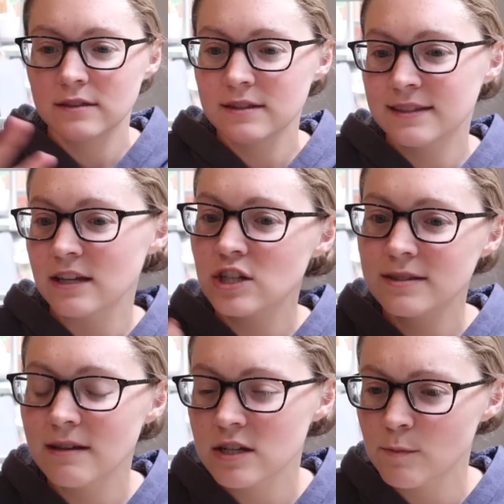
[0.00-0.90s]
Such
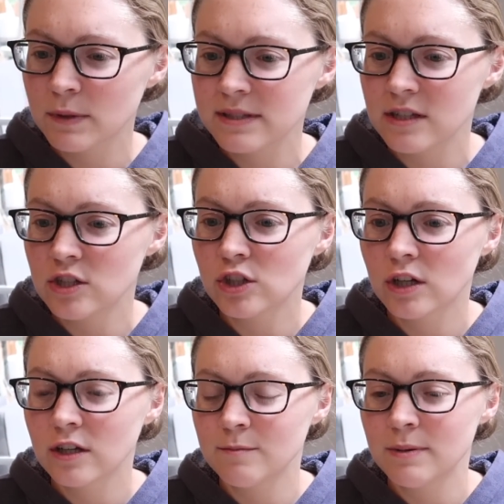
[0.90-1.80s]
and such a procedure
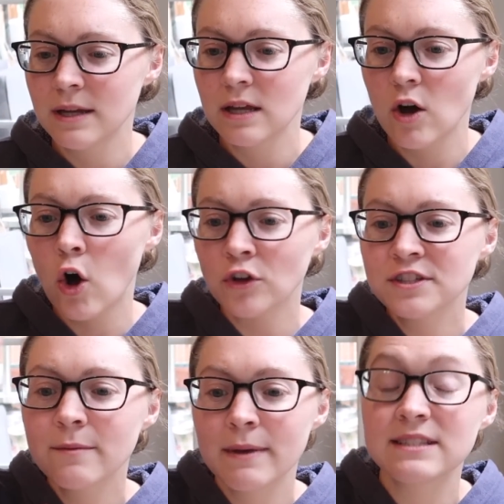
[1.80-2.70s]
could be
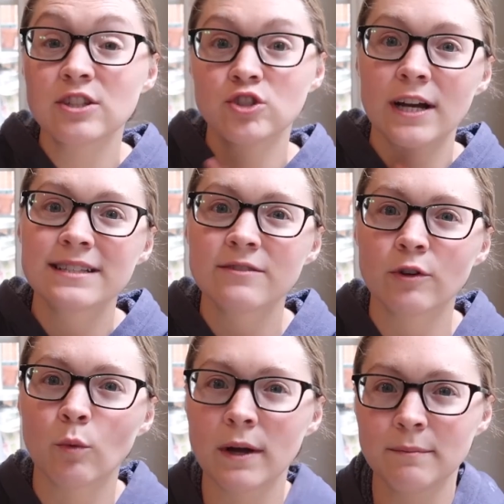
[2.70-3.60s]
ultimate stress
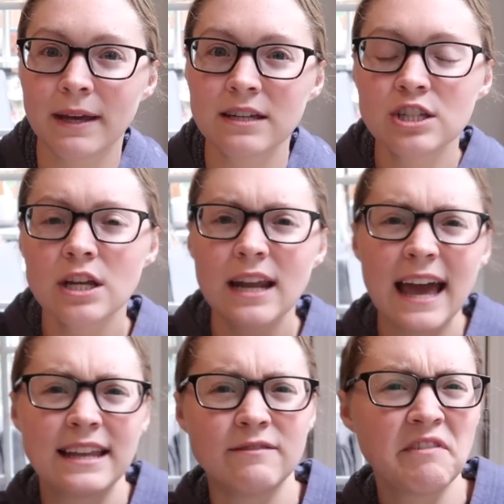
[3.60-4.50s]
for one patient
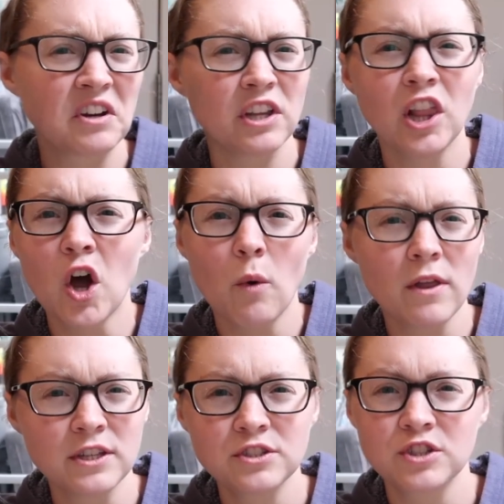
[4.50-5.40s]
and very low
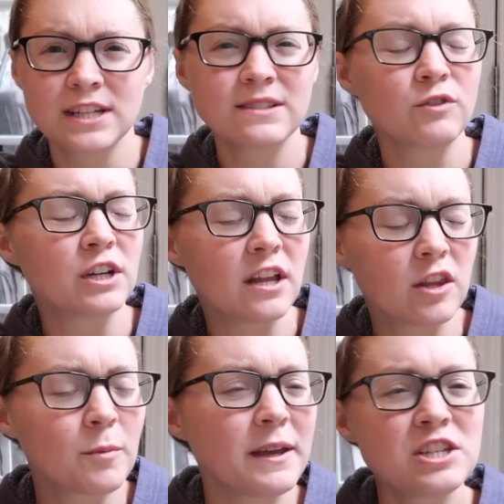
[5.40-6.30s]
on the stress for
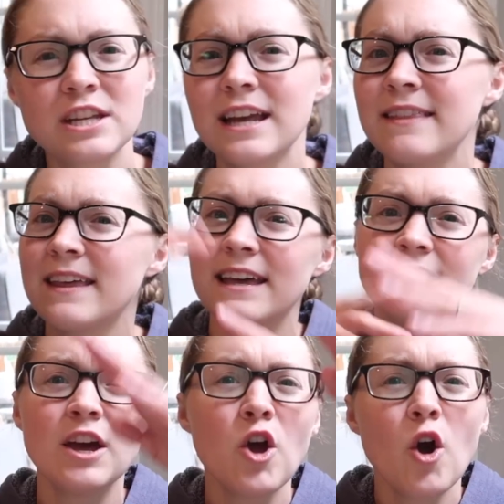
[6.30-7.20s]
another patient. And
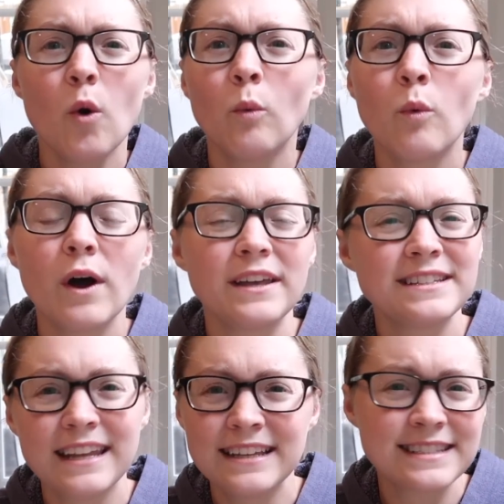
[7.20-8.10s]
then what
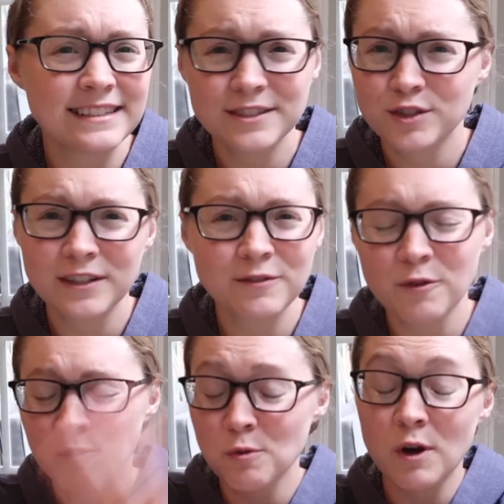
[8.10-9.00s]
isn't
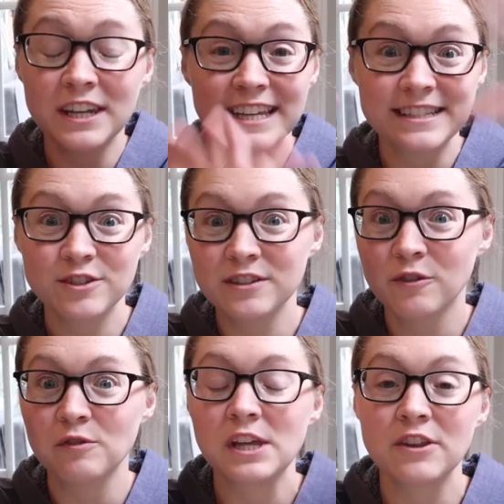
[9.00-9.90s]
stressful for one is
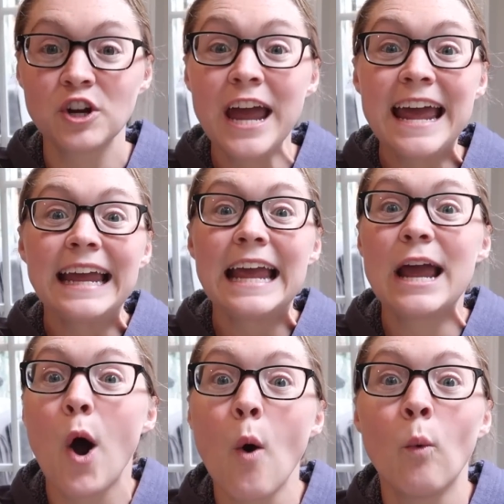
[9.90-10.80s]
stressful for the other.
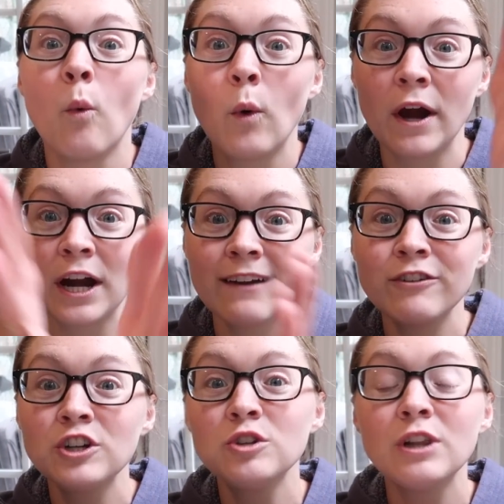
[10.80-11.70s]

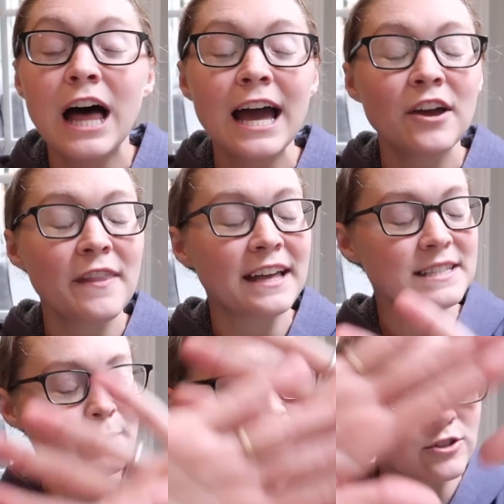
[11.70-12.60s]
Wherever you lie on that
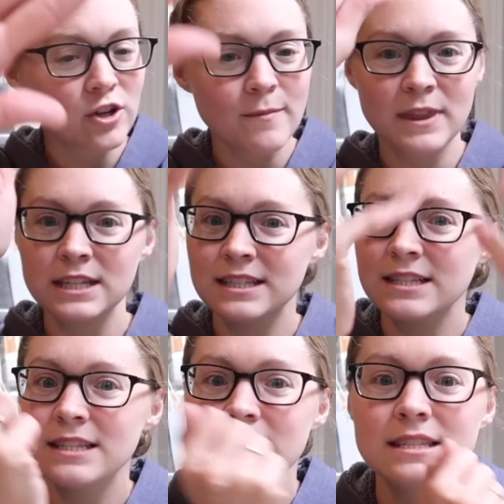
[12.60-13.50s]
spectrum, this
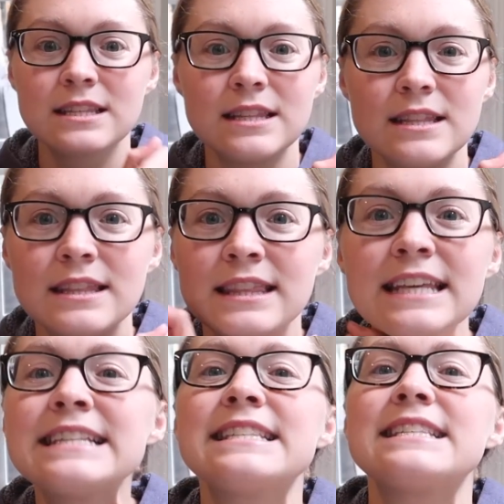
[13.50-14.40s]
is
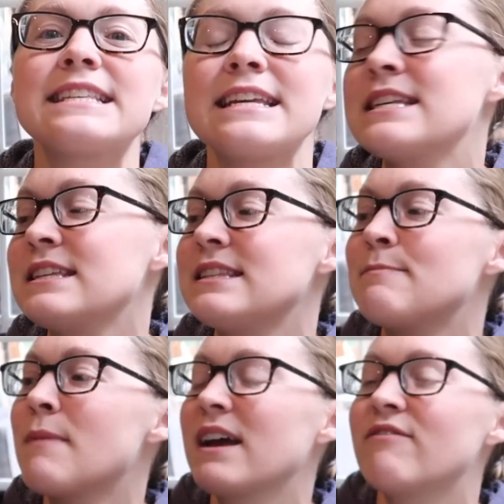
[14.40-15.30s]
this
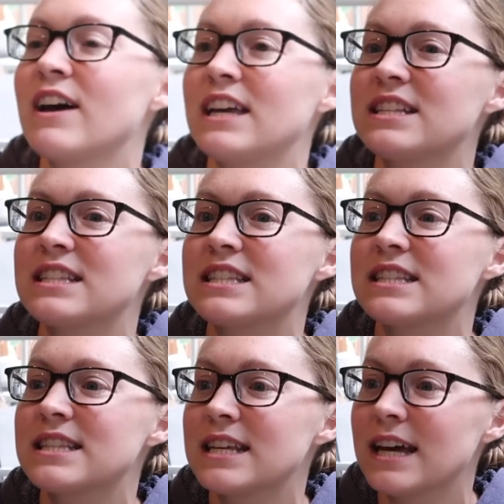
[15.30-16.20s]
is my
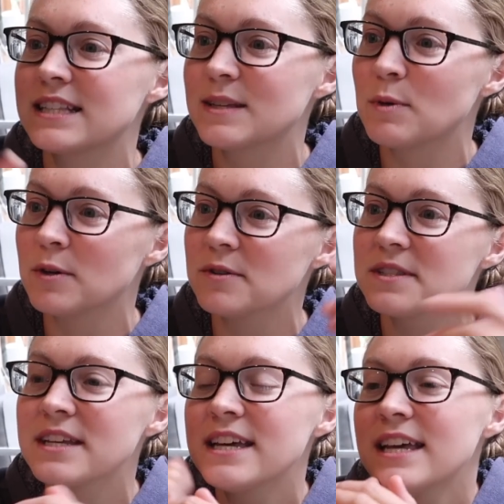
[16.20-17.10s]
vice, I
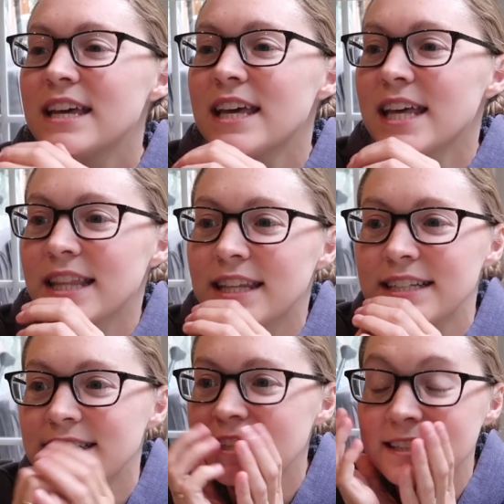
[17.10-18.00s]
suppose.
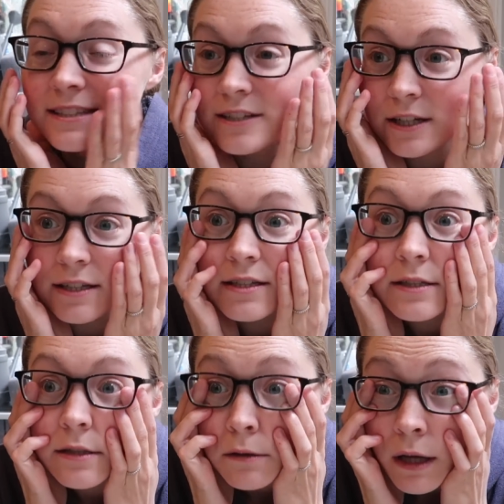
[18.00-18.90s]
This is
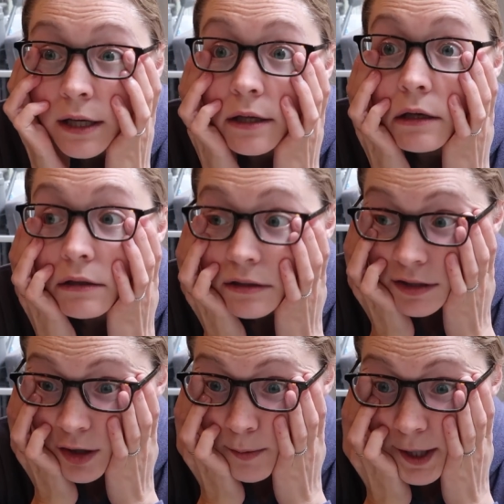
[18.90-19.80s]
just like
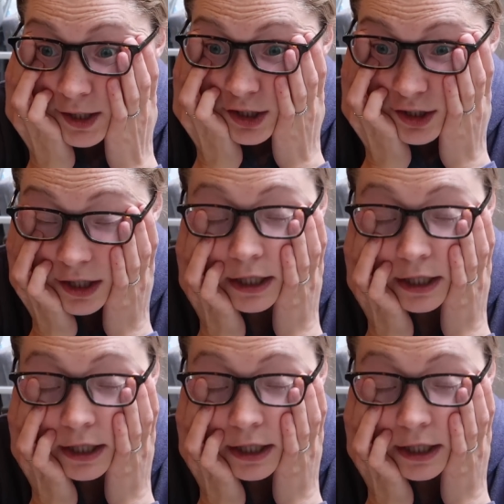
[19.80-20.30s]
so much.